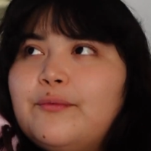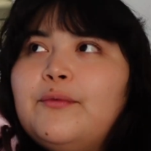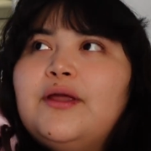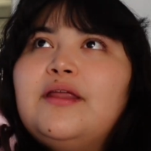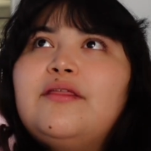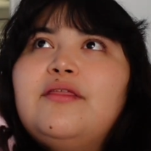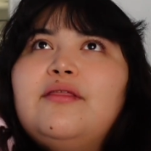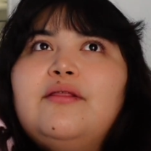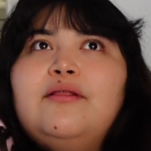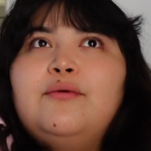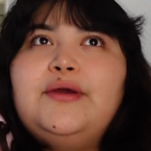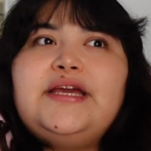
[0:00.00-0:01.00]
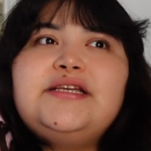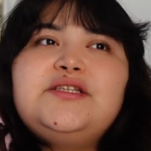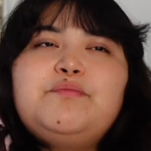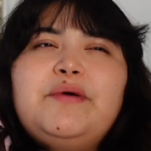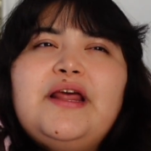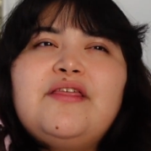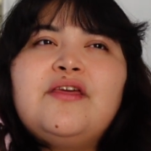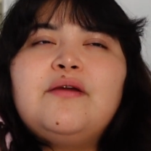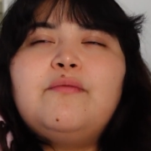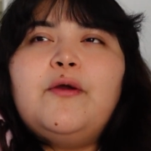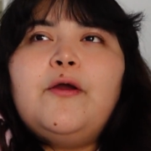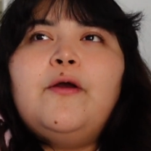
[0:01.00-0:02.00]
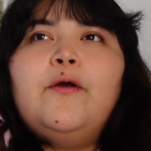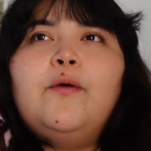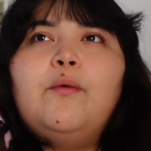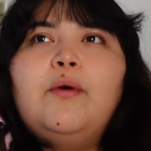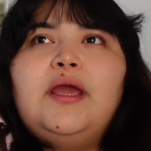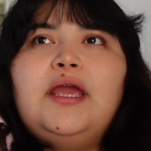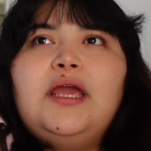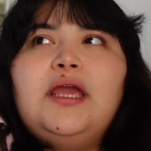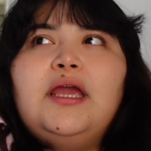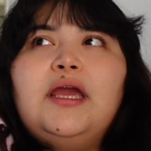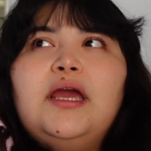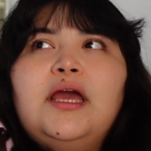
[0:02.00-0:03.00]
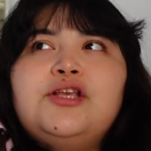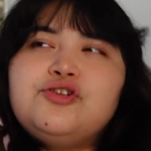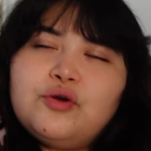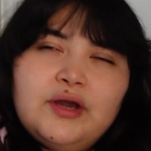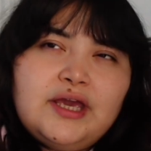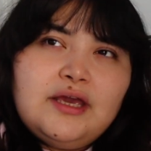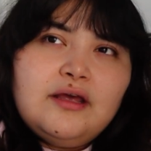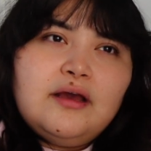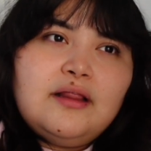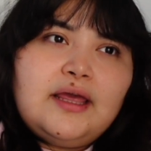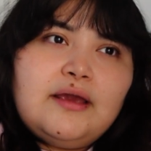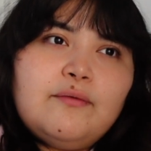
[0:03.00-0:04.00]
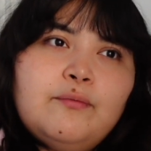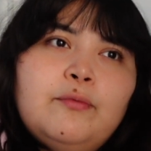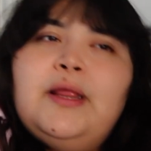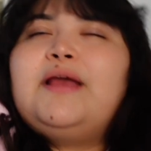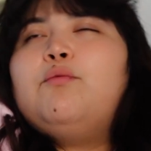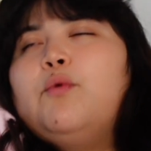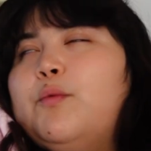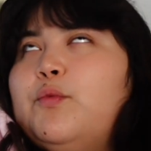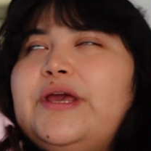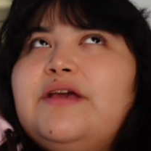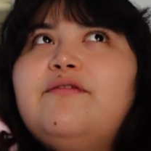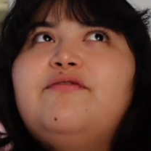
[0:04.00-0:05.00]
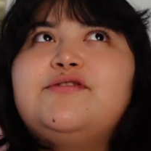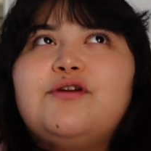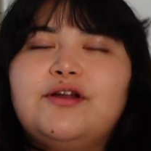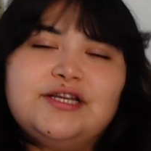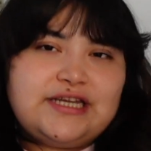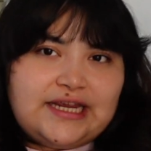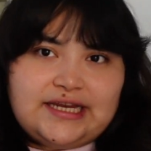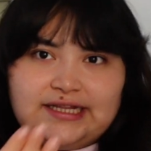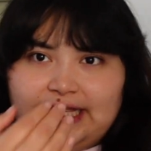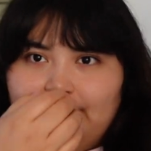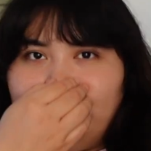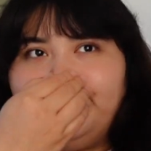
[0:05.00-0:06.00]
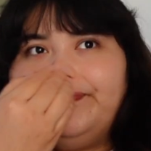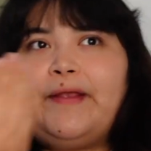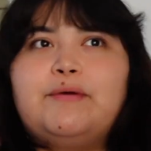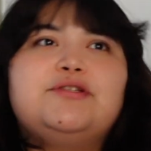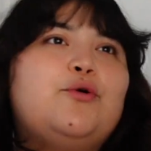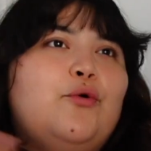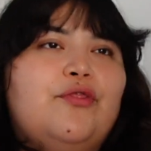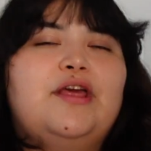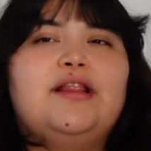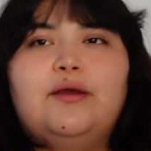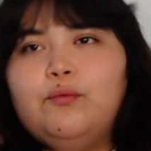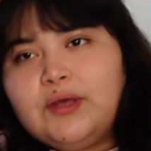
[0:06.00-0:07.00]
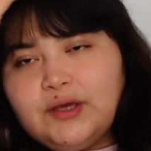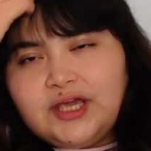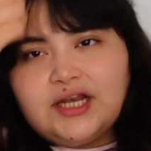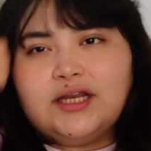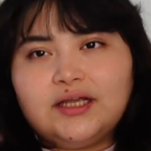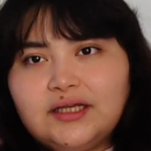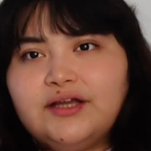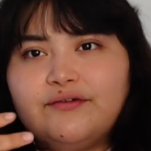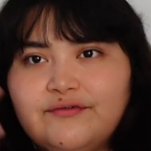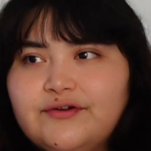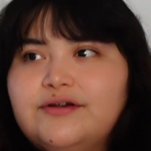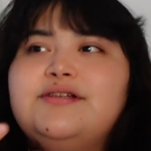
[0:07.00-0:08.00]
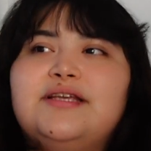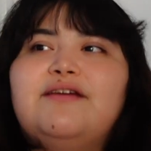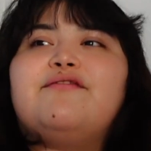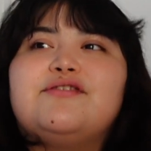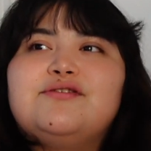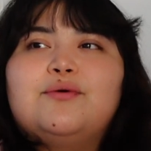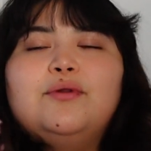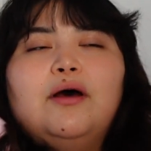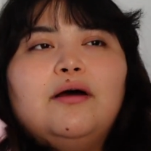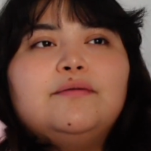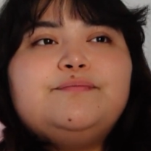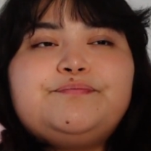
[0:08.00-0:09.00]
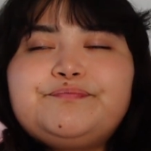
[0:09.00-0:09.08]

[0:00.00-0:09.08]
with Louise, but I think we enjoy like when we started dating, like that was the whole thing. Like we can converse like for so long.